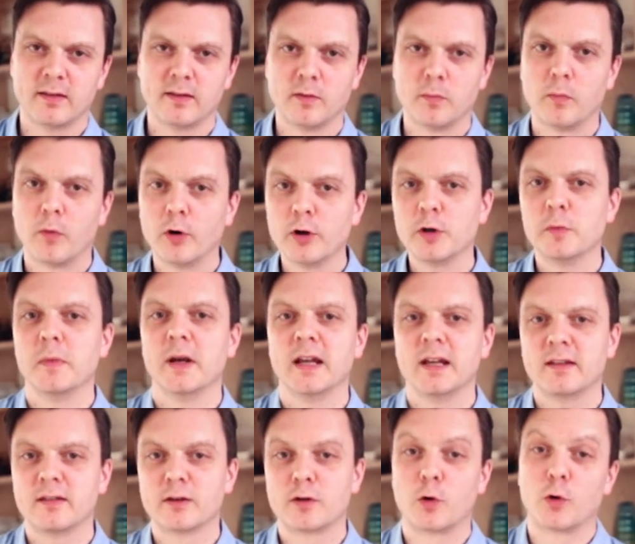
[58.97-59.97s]
the more you
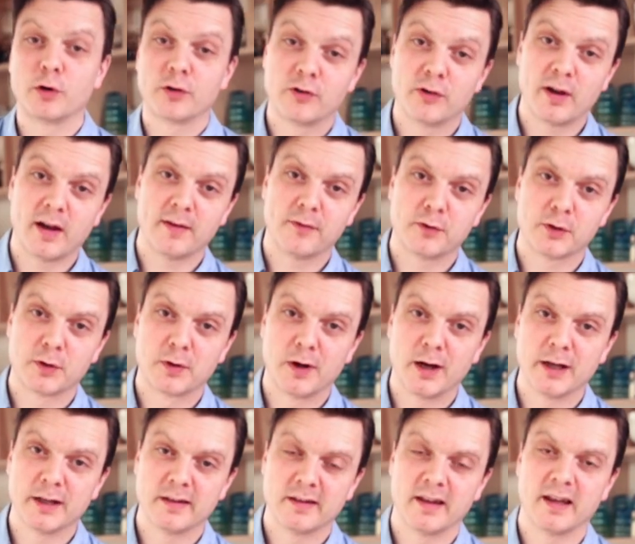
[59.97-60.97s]
make, the coarser you have to
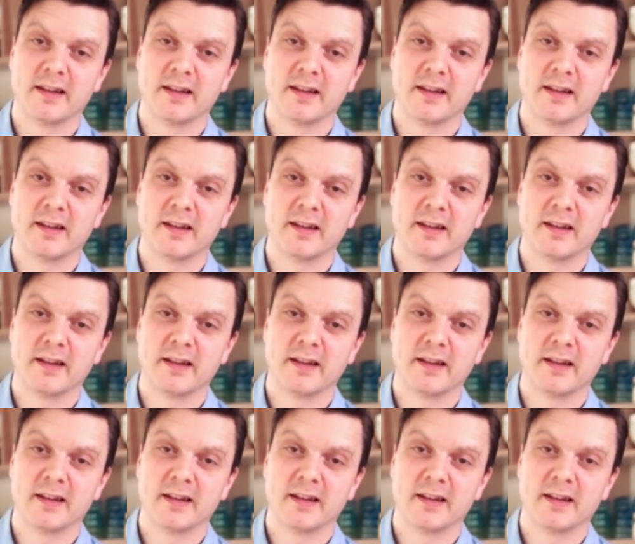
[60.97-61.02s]
grind.